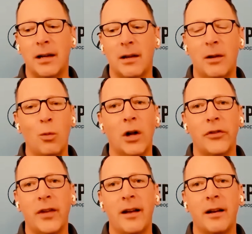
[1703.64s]
well
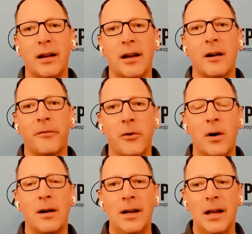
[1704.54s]
tended and cared
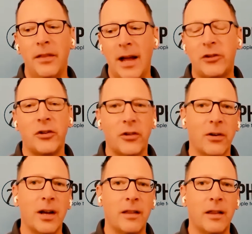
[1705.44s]
for, that's just a
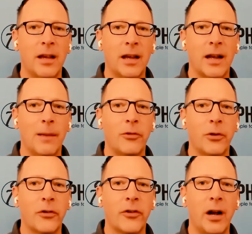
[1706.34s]
great thing, and I'm so
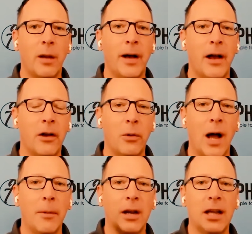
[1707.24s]
excited about it.
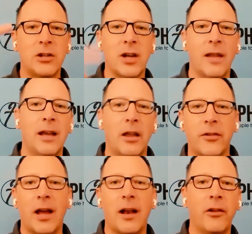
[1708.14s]
I'm going to catch you on the other
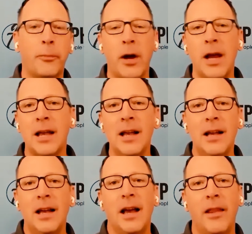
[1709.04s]
side of this break,
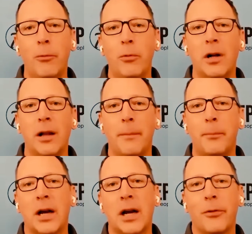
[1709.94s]
and then we'll
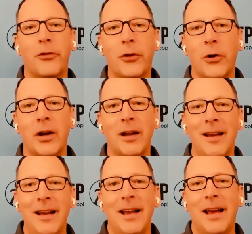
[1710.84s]
pick up the story
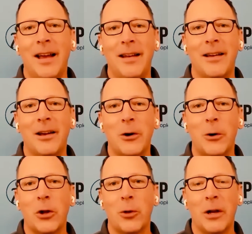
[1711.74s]
and go
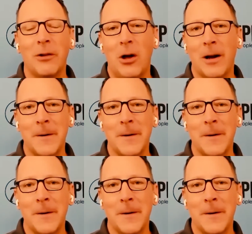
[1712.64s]
a little bit longer.